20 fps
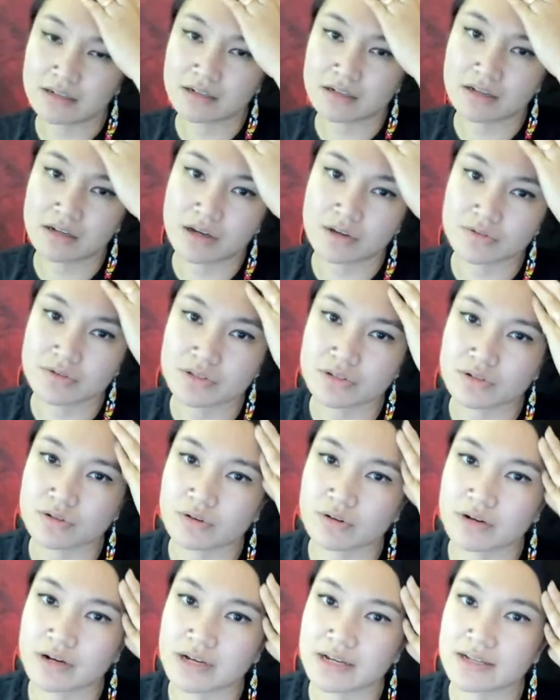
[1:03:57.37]
ghost
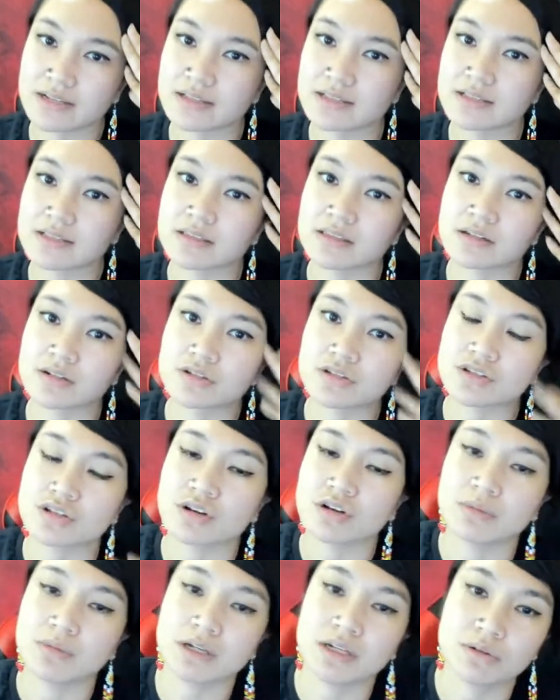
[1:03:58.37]
stories. There's so
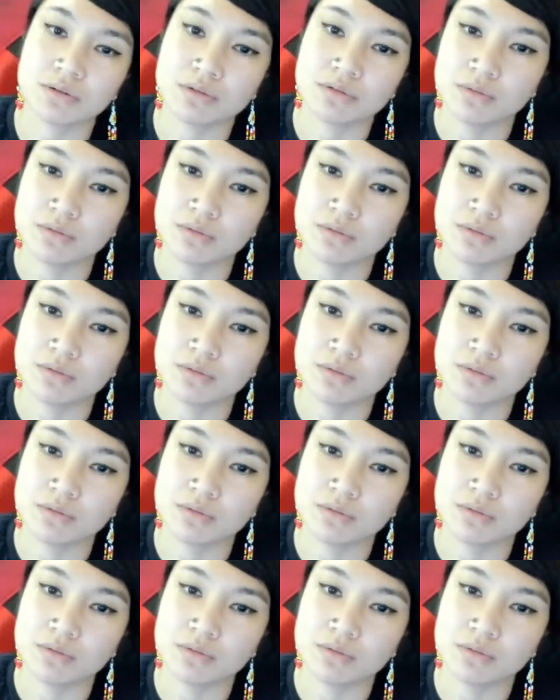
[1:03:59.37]
many cool